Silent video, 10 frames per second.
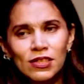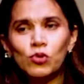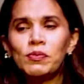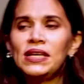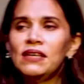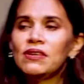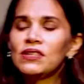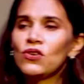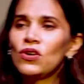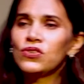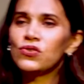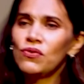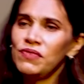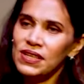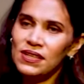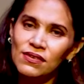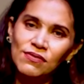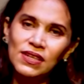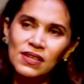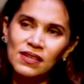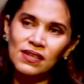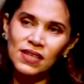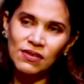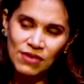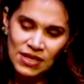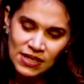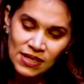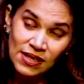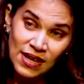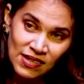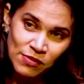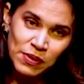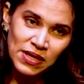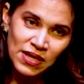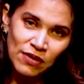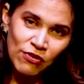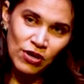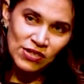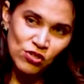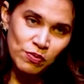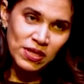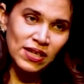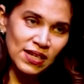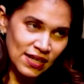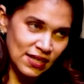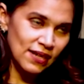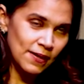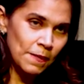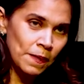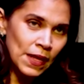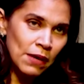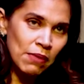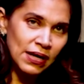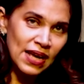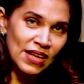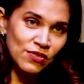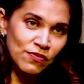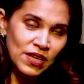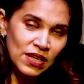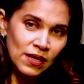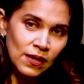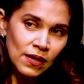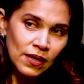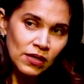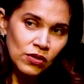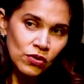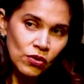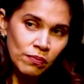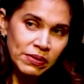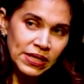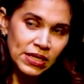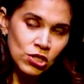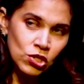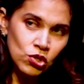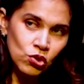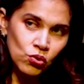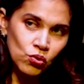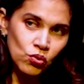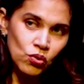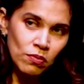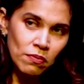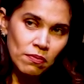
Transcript: as new believers also, we give a little grace period for us to be corrected. But as we, you know, begin to